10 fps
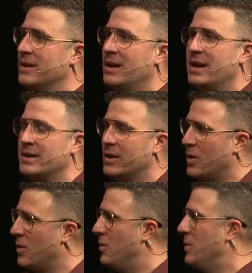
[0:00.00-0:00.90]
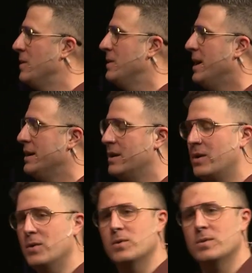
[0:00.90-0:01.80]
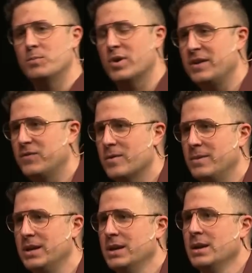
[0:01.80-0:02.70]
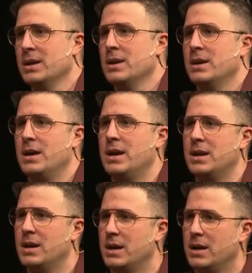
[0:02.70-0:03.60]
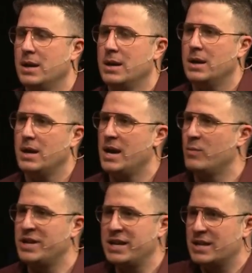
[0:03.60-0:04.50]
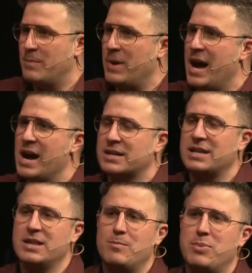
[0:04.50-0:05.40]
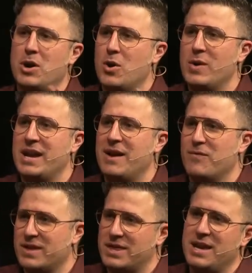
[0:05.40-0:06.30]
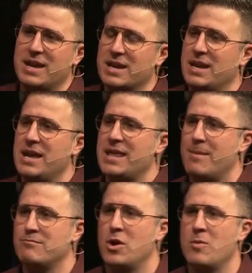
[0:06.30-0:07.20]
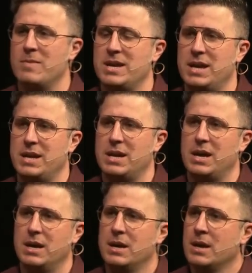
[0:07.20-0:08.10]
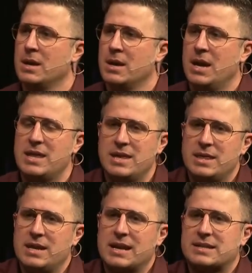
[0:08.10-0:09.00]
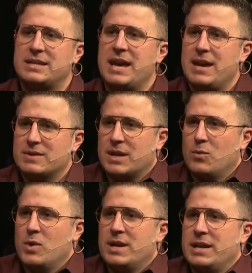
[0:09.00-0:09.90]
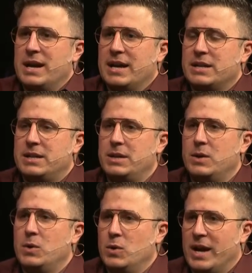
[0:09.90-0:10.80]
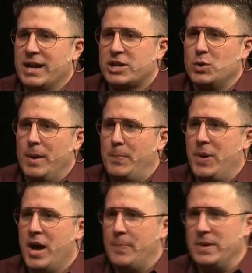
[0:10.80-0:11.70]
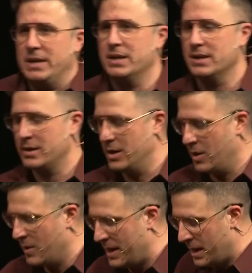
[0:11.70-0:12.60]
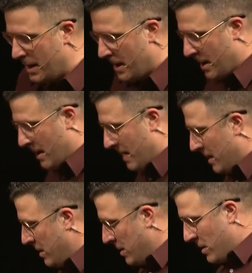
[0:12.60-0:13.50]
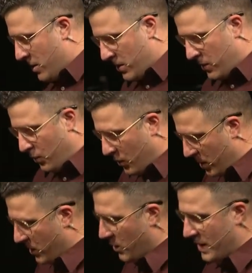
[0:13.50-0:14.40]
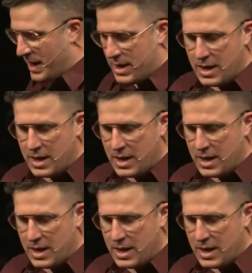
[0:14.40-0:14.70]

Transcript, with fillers: I know. I know, pray for me. And, uh, and we did the box and the bow and everything in, in that moment. And, uh, and then the next day, it was like, what did I do? I got you a puppy, you know? And whoa, and.